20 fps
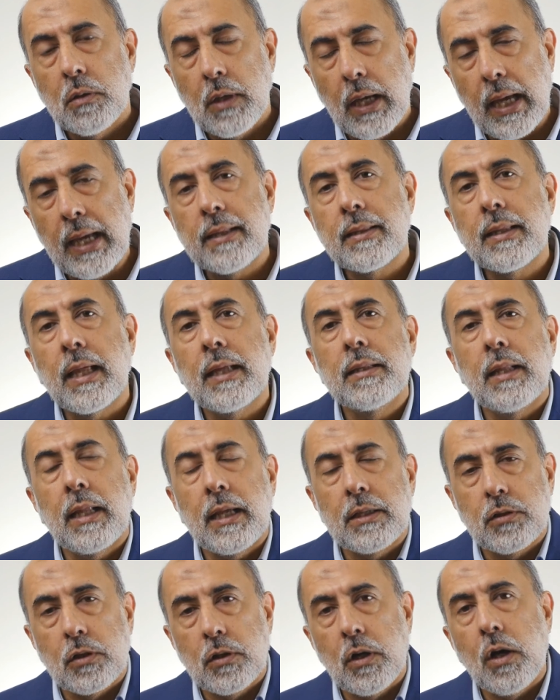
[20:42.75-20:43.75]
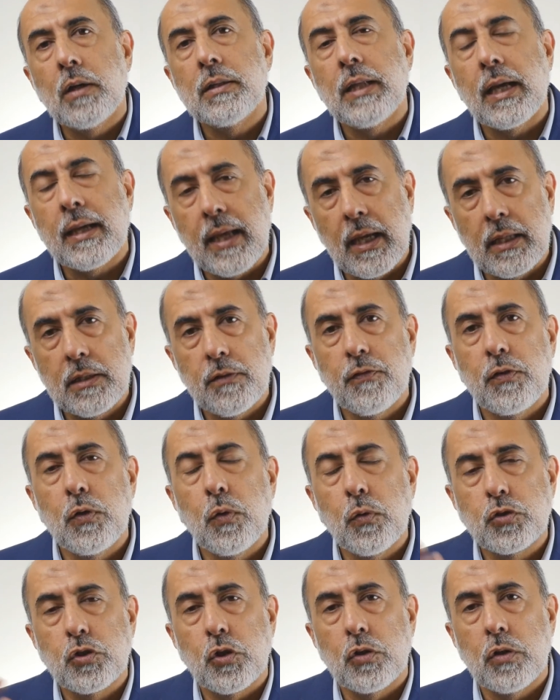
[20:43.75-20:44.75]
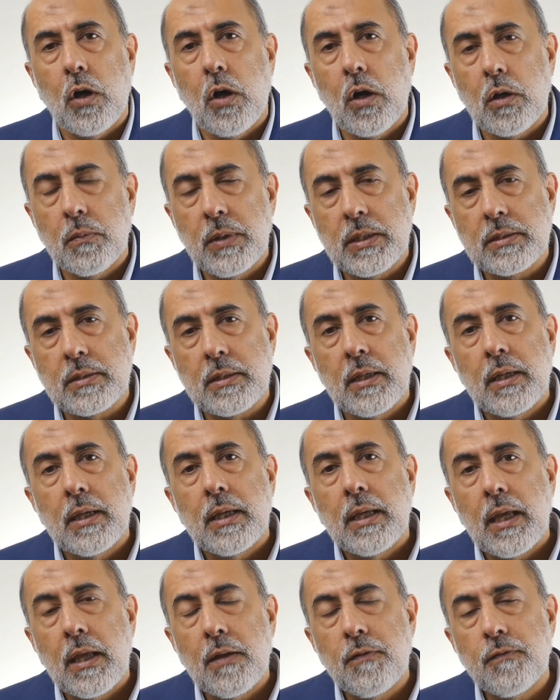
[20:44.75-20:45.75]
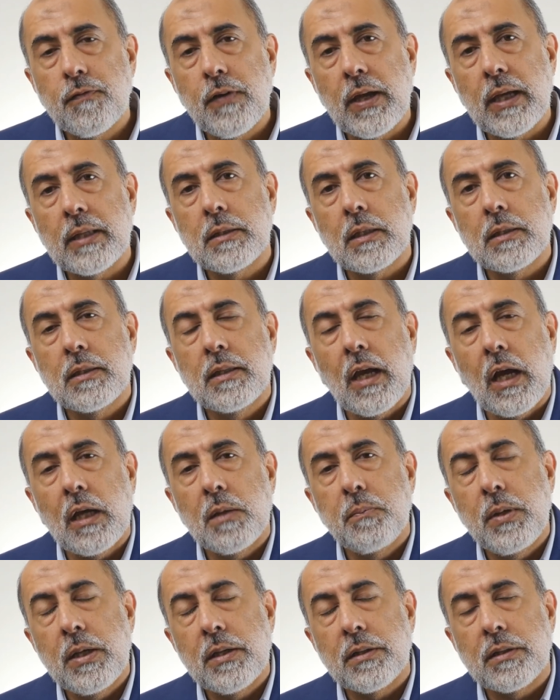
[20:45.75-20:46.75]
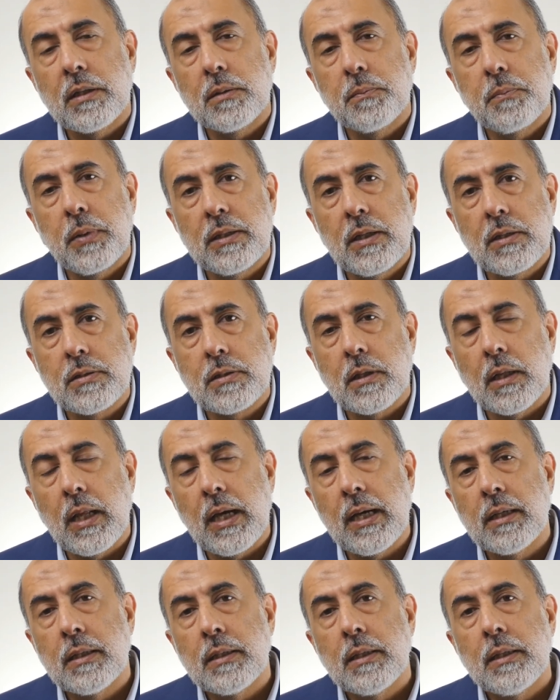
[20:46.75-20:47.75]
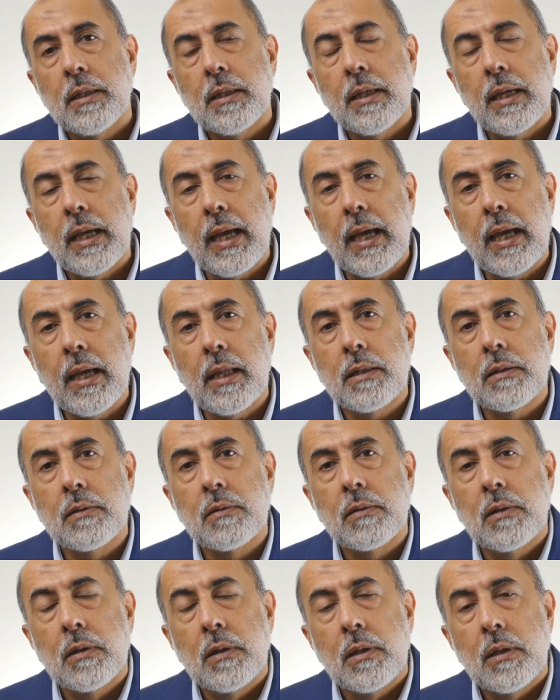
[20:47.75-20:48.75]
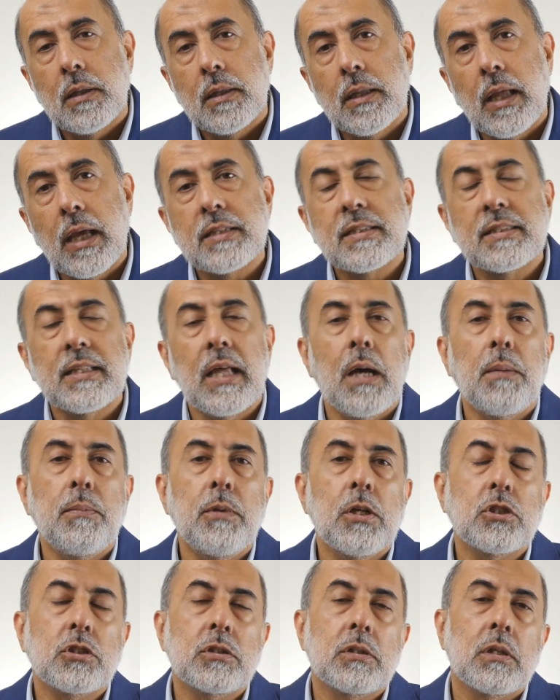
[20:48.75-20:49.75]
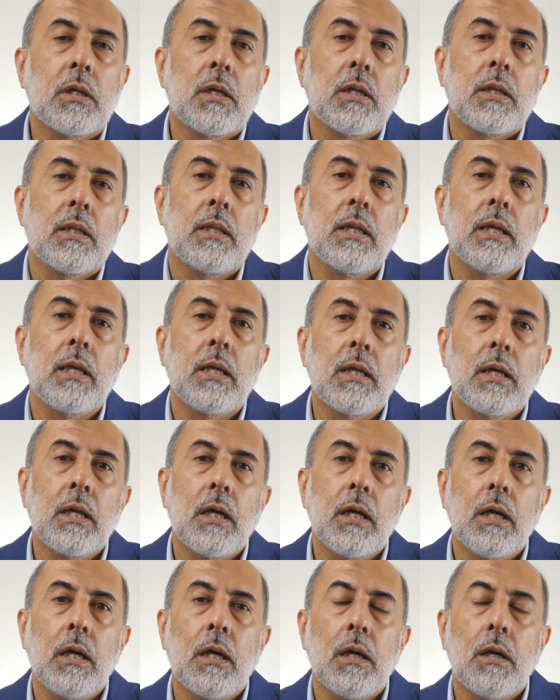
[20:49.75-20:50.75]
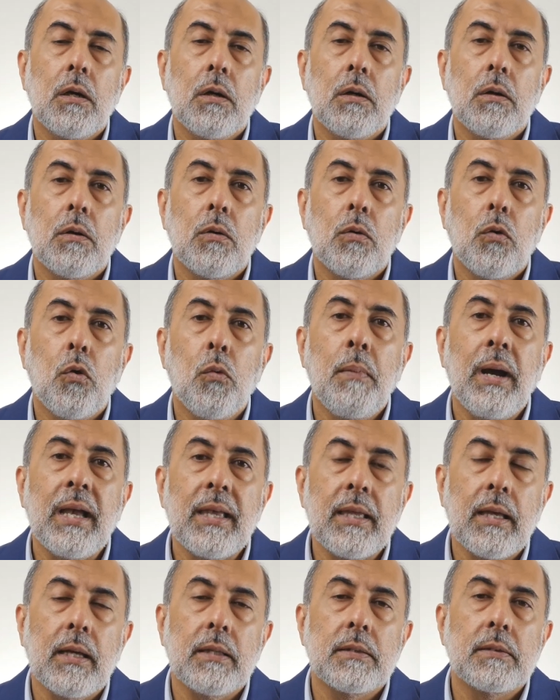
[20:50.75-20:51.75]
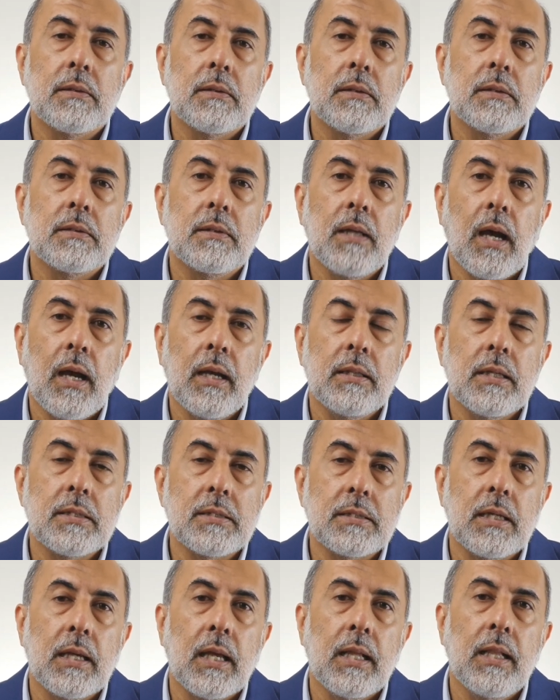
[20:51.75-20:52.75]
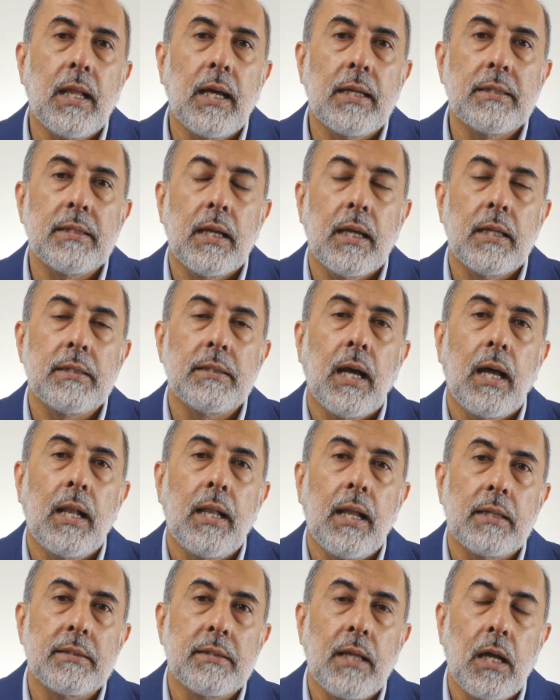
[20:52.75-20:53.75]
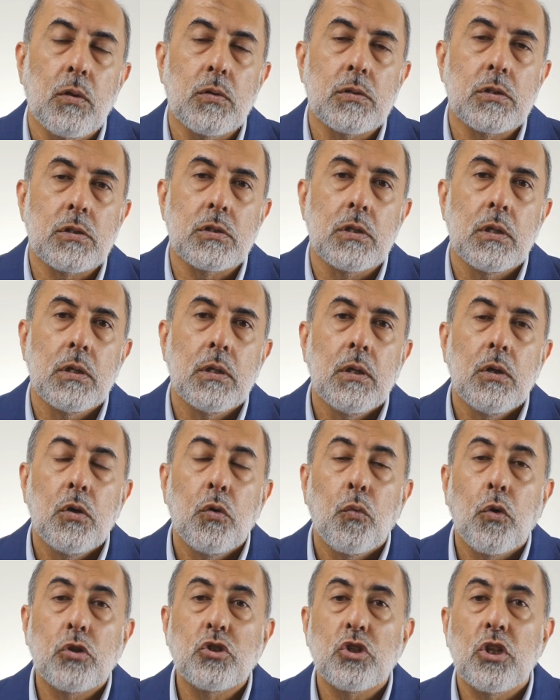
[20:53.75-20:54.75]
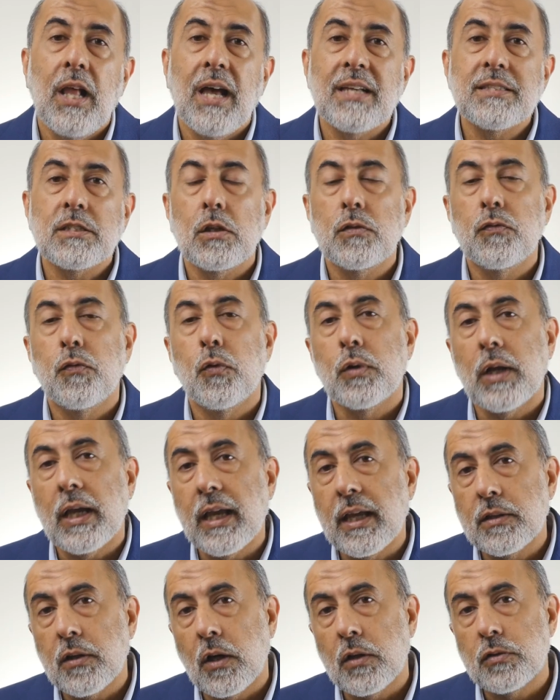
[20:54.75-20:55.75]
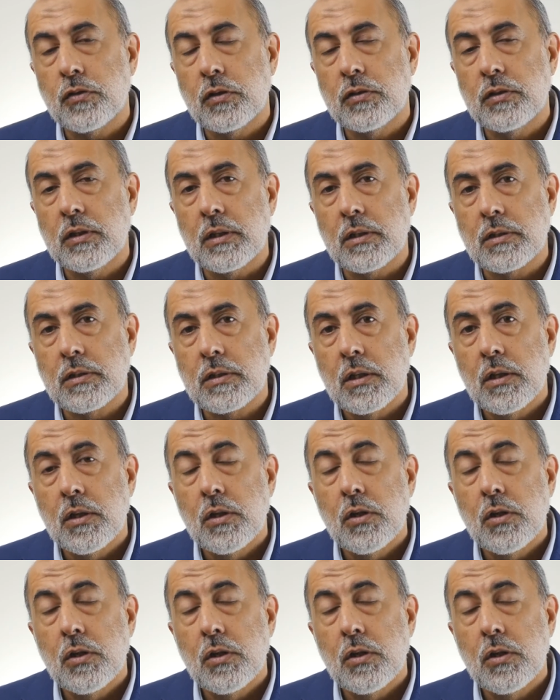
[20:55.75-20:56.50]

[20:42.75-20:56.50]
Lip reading: And then later on, again, future armies invaded the Iberian Peninsula and established the Umayyad dynasty in Al-Andalus, which lasted for 800 years.